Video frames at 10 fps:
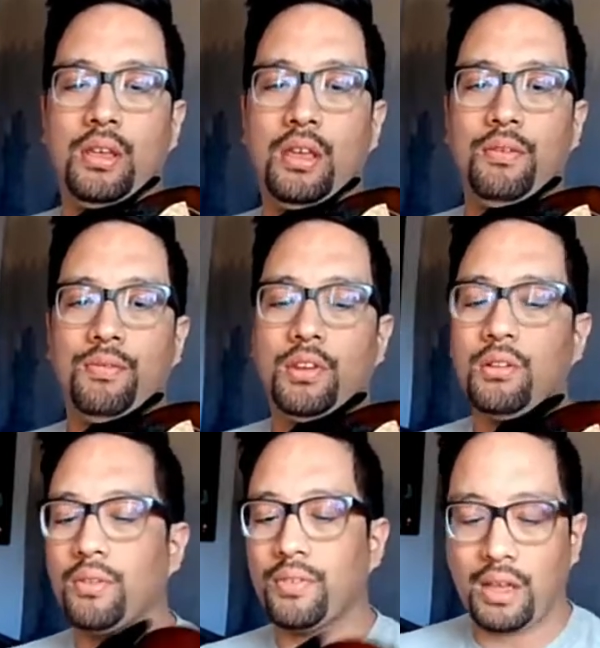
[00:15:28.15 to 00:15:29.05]
And if you
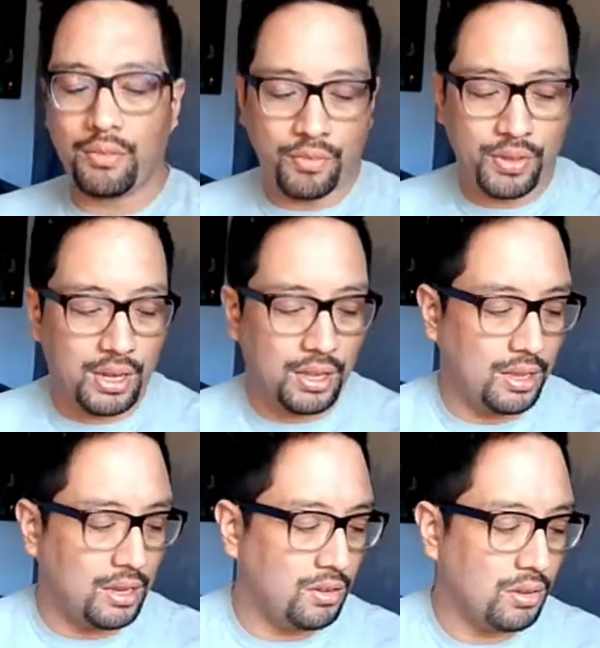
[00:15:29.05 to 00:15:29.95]
don't even have a
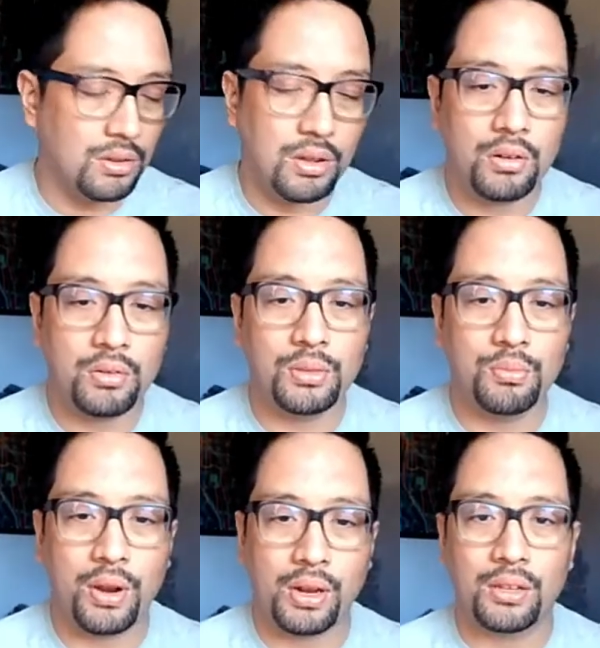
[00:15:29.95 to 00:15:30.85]
violin, you can always
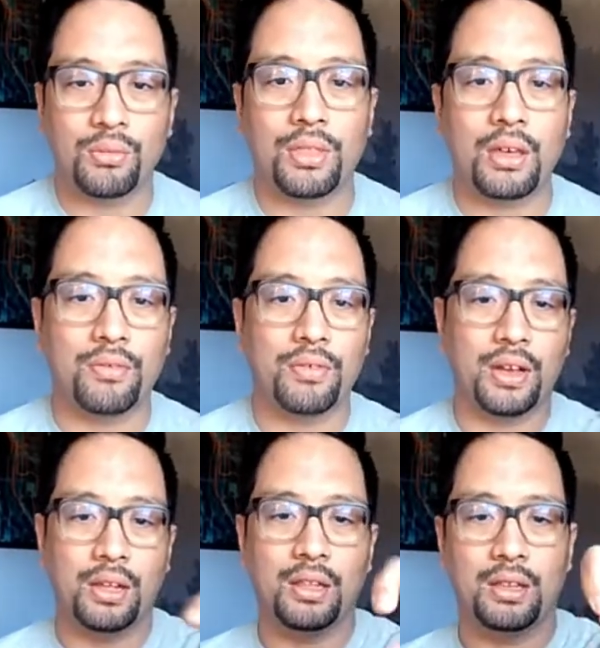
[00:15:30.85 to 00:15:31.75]
practice without a
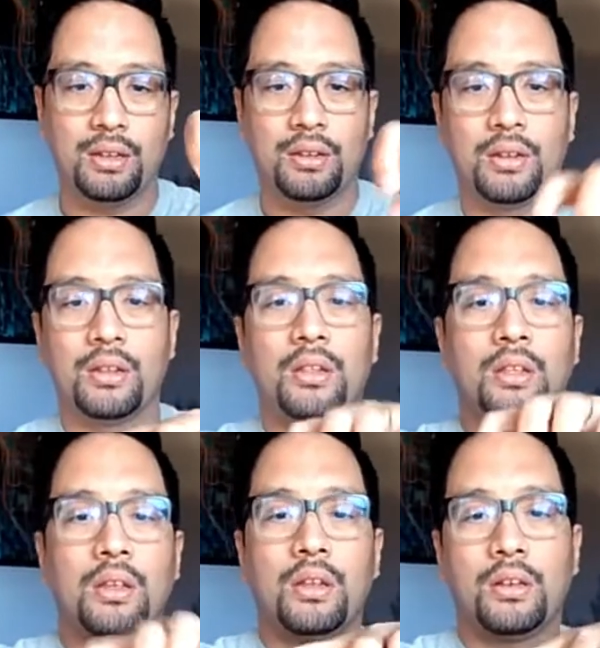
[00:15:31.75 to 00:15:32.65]
violin.
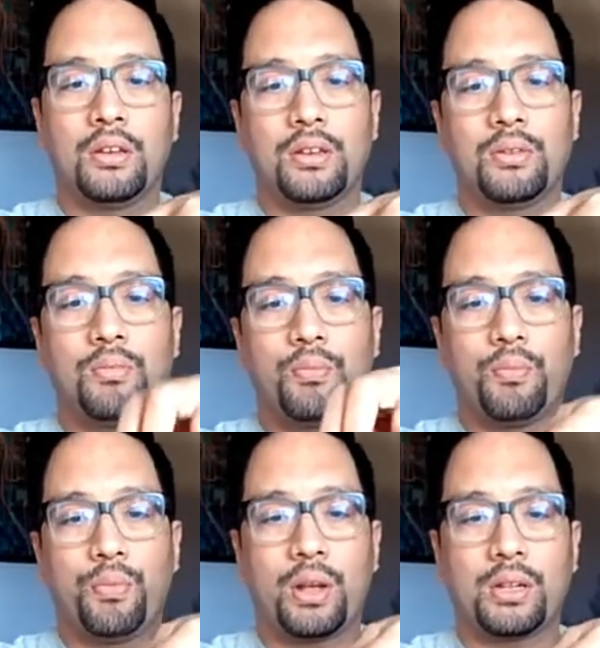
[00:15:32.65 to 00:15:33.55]
Just
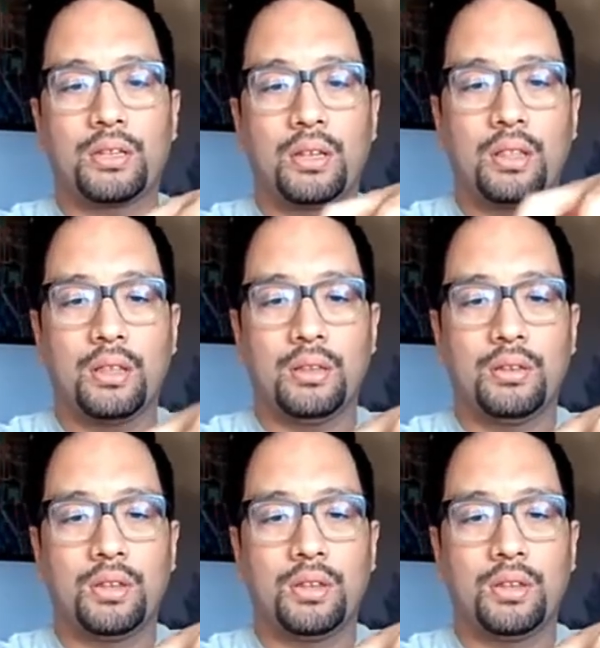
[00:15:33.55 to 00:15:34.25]
practice like this.